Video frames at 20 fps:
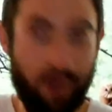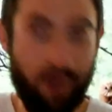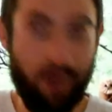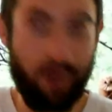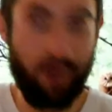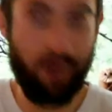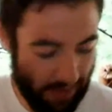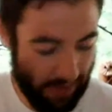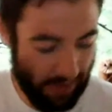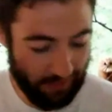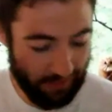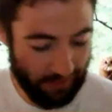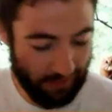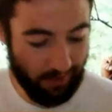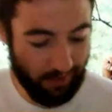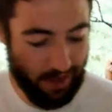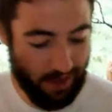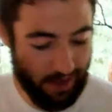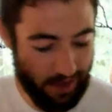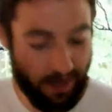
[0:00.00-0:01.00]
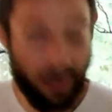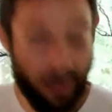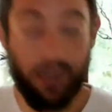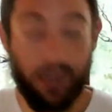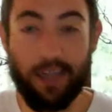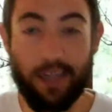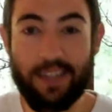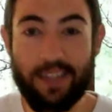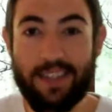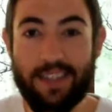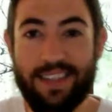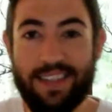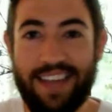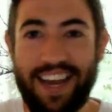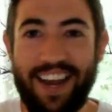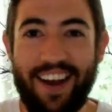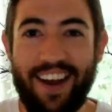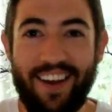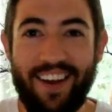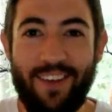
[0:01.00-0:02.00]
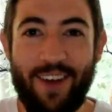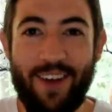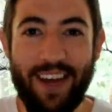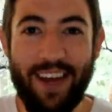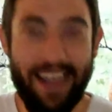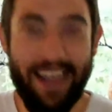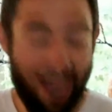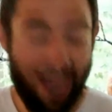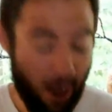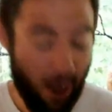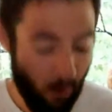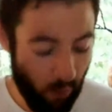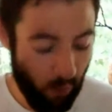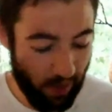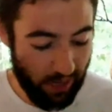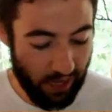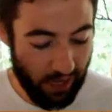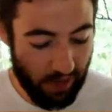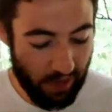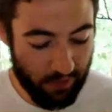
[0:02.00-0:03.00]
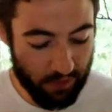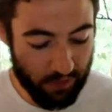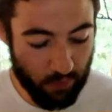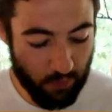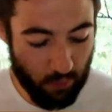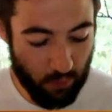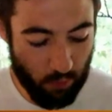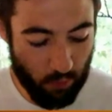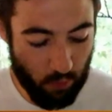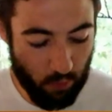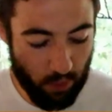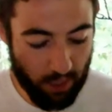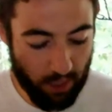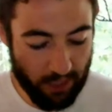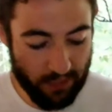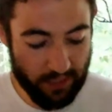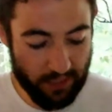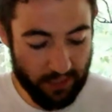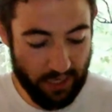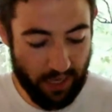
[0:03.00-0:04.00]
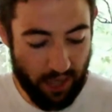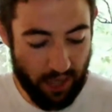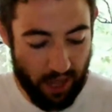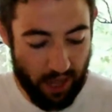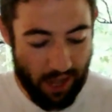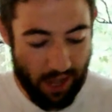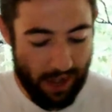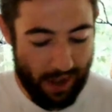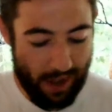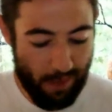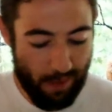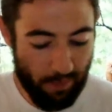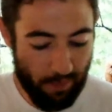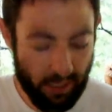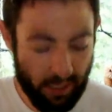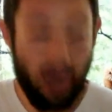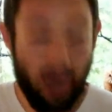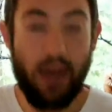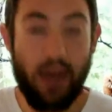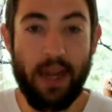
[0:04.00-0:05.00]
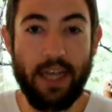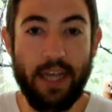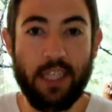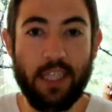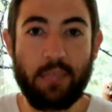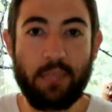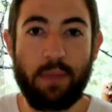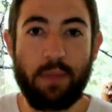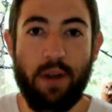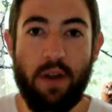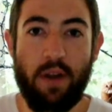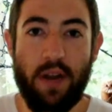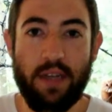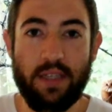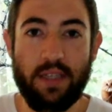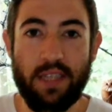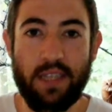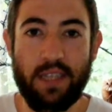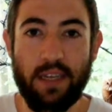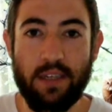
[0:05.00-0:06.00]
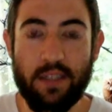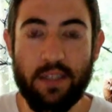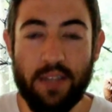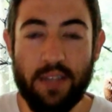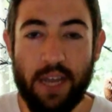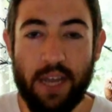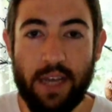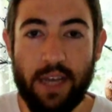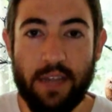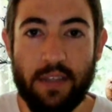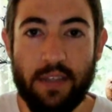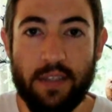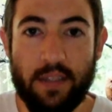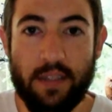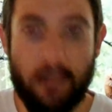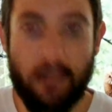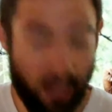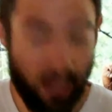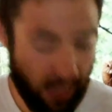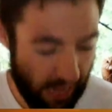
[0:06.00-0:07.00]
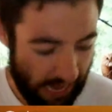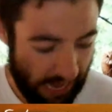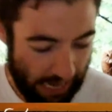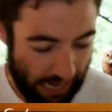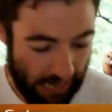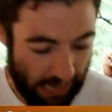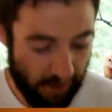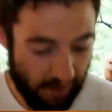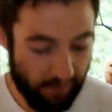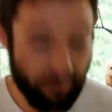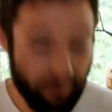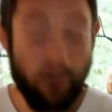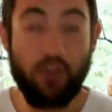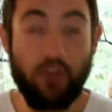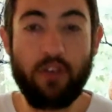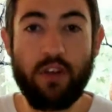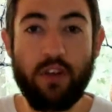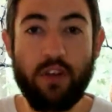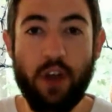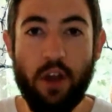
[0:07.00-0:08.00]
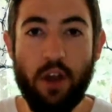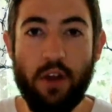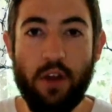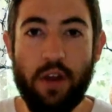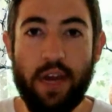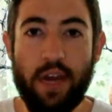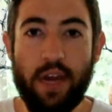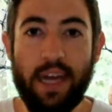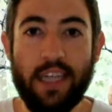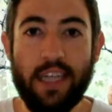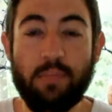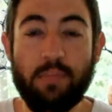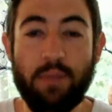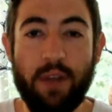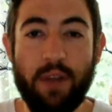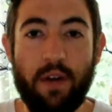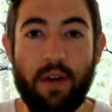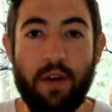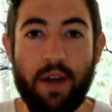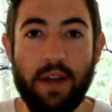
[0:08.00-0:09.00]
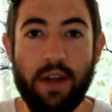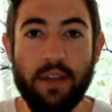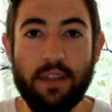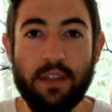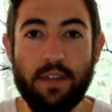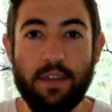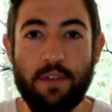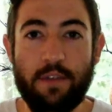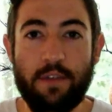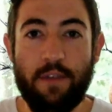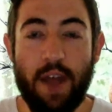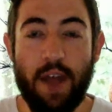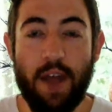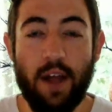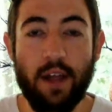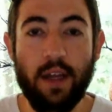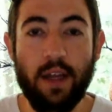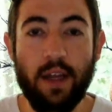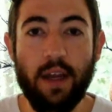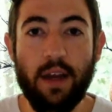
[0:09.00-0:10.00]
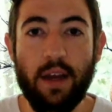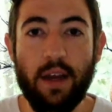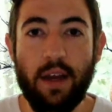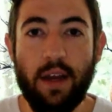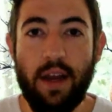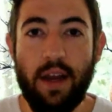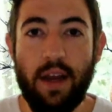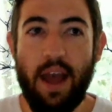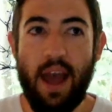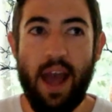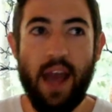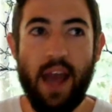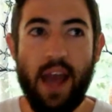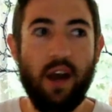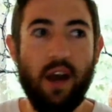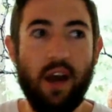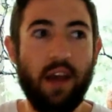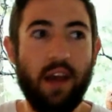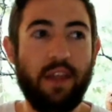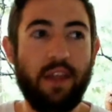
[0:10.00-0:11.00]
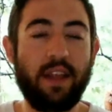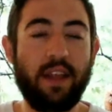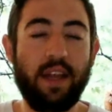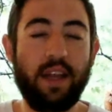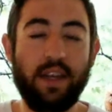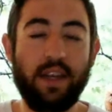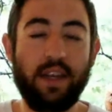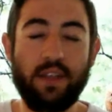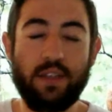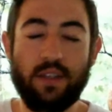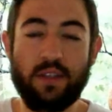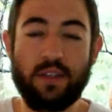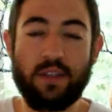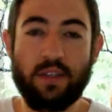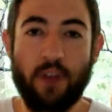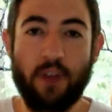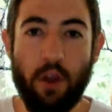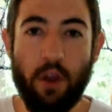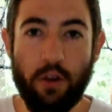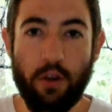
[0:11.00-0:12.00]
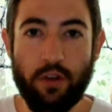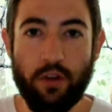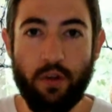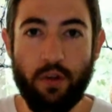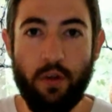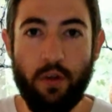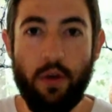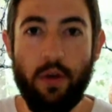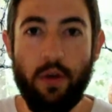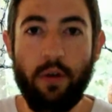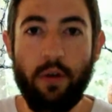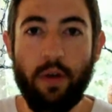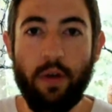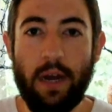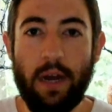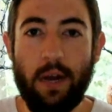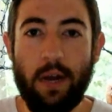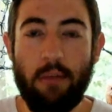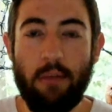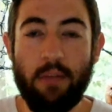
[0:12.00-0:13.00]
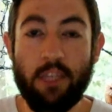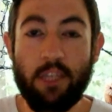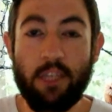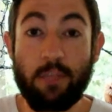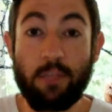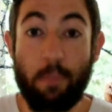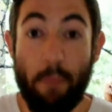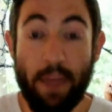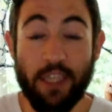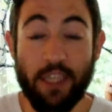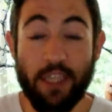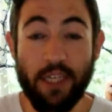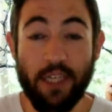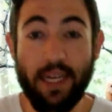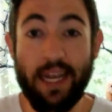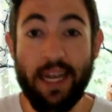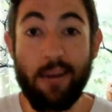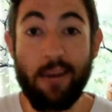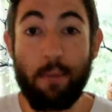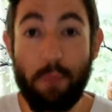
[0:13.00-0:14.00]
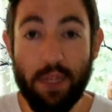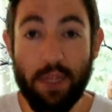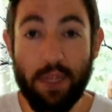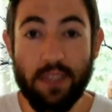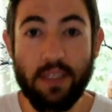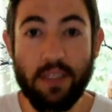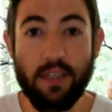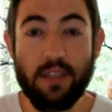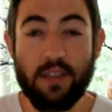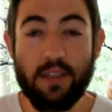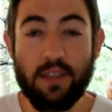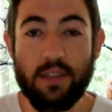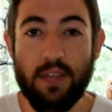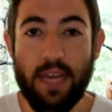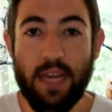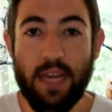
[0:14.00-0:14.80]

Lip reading: amazing nuggets that what I love is what you just said. Can't experience success if you don't experience failure. And I think that is so true, especially in business.